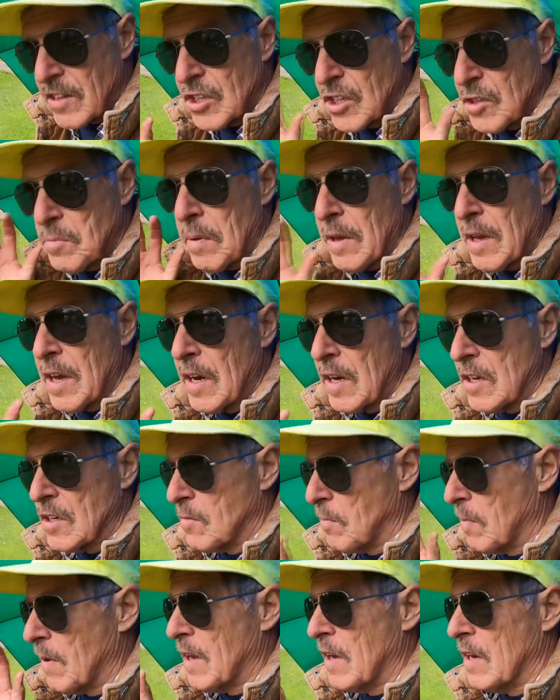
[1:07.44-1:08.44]
This is beginners,
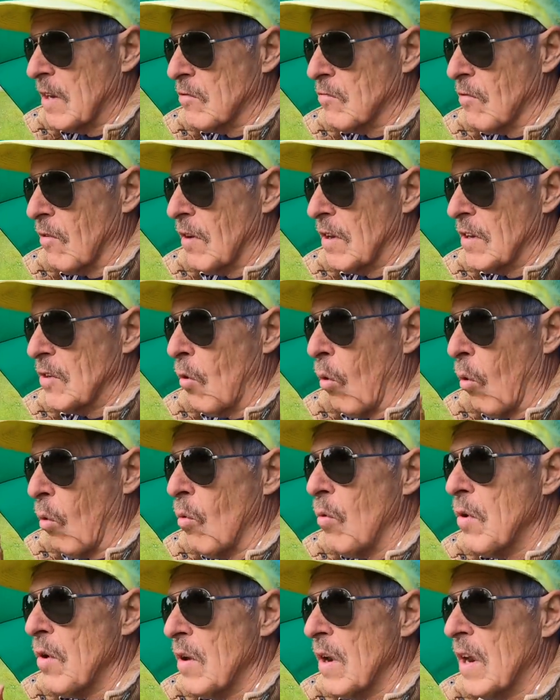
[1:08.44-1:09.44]
beginners, right?
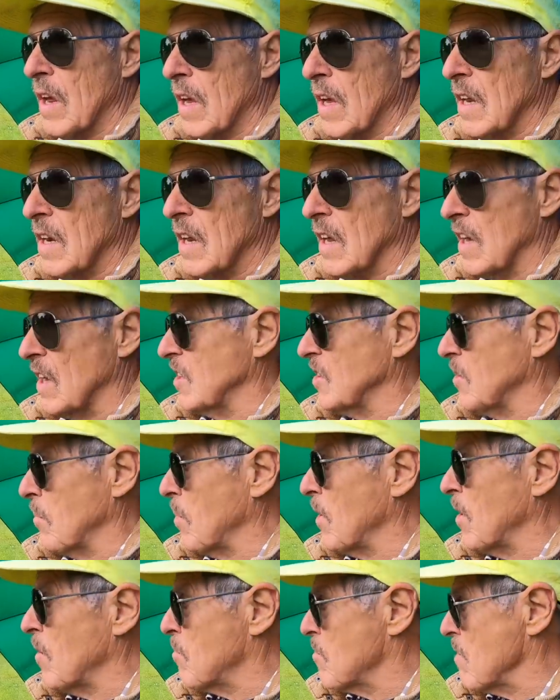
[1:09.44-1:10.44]
All you need is a
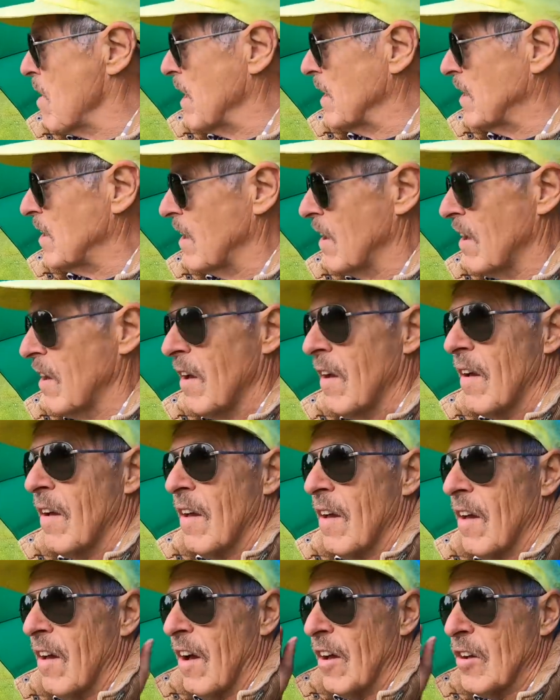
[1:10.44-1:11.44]
bit of bread,
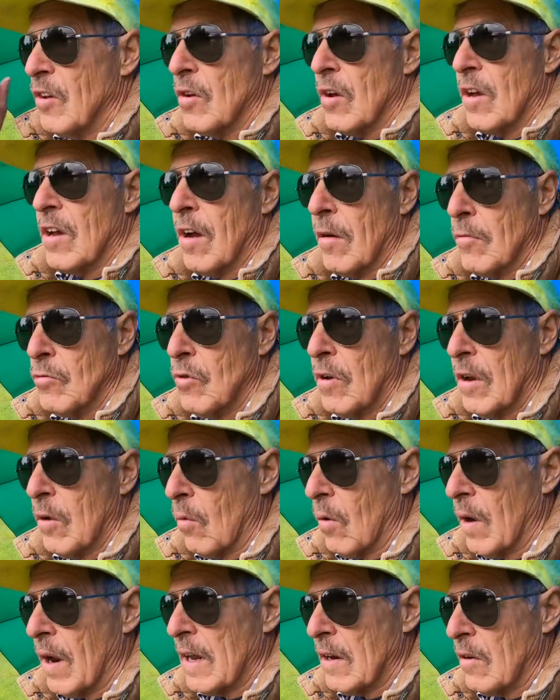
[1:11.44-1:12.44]
and you can come to a
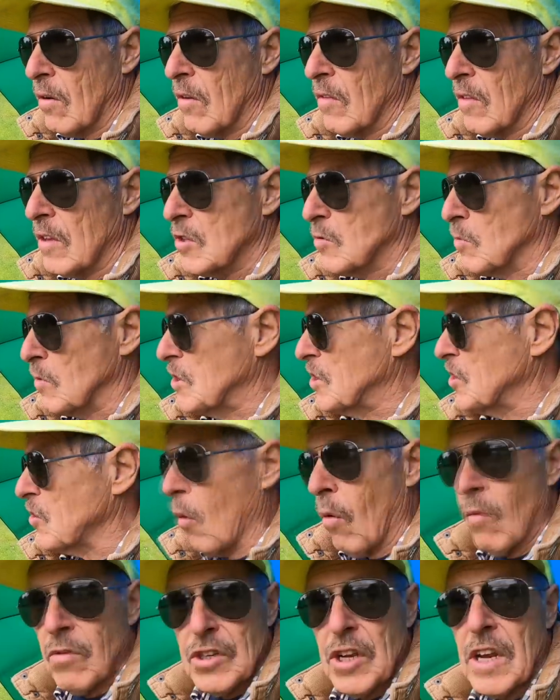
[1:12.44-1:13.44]
little lake like this, which is
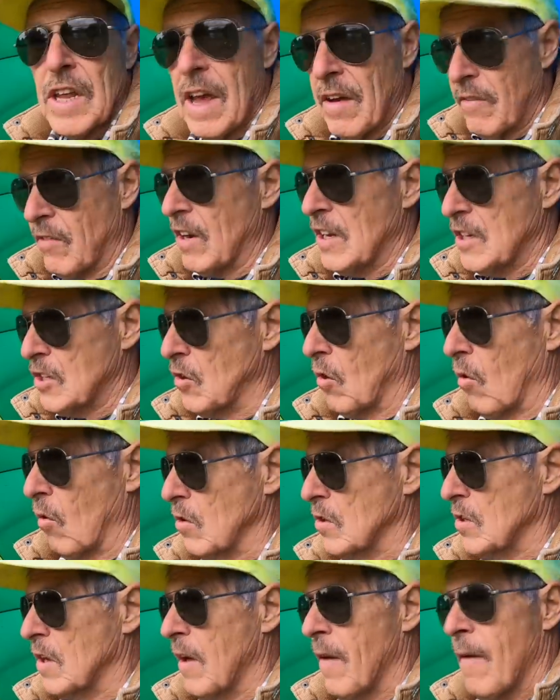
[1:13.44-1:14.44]
obviously heavily
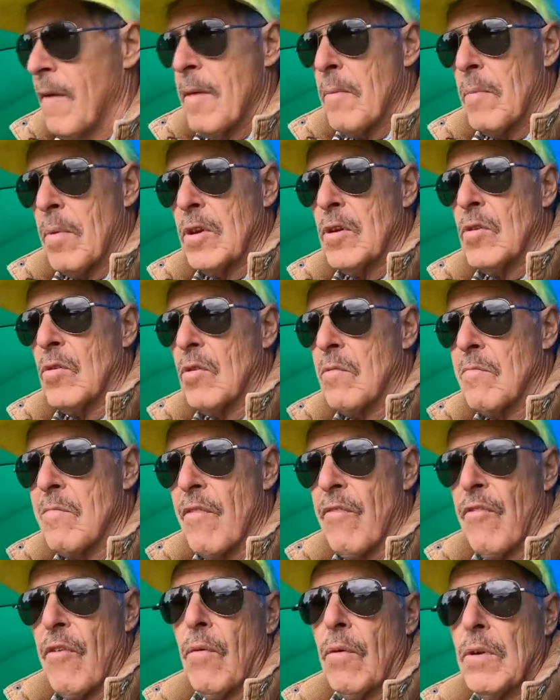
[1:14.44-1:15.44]
stocked, but you can
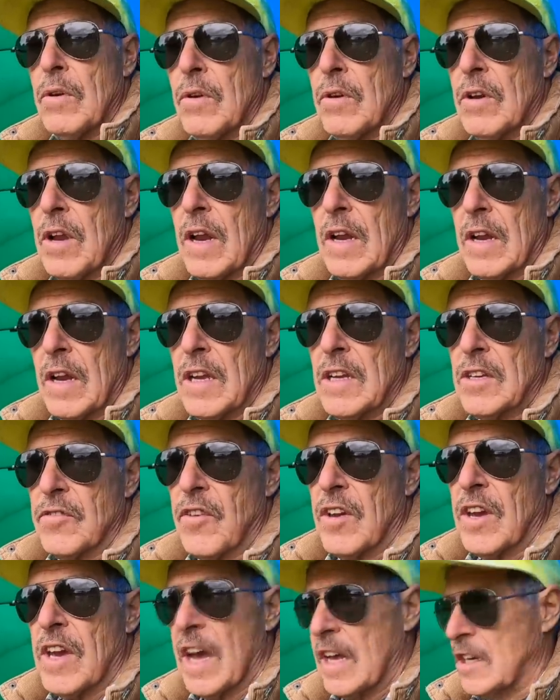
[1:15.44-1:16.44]
refine your techniques
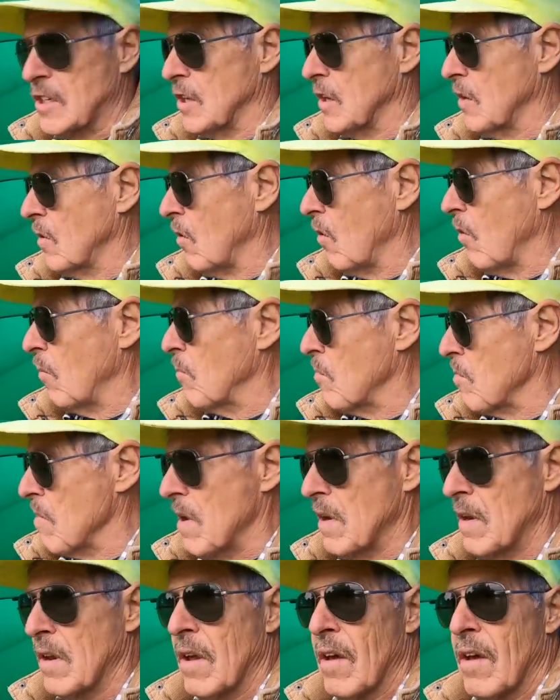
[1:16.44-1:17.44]
for catching on
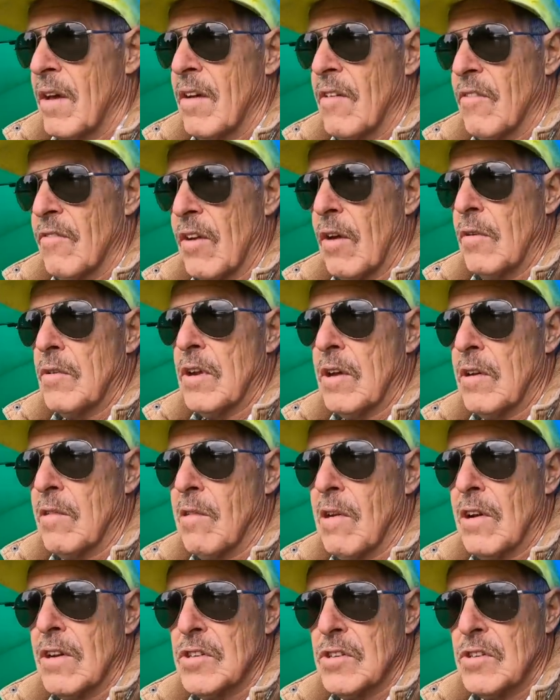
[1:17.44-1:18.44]
bread, floating
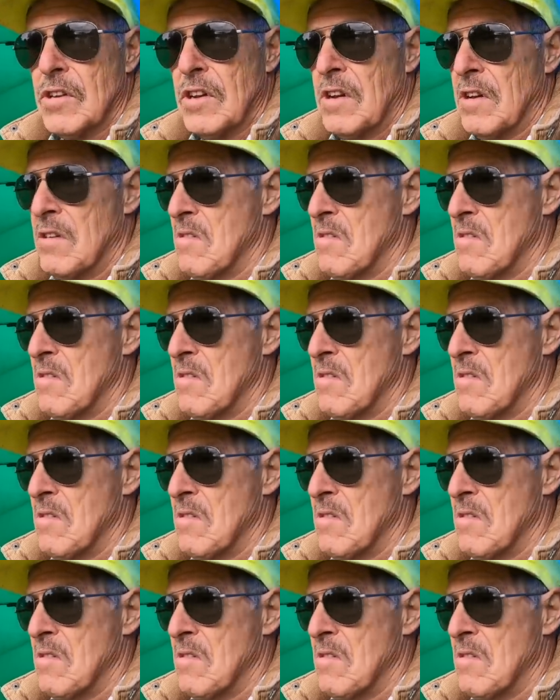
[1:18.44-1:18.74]
crust,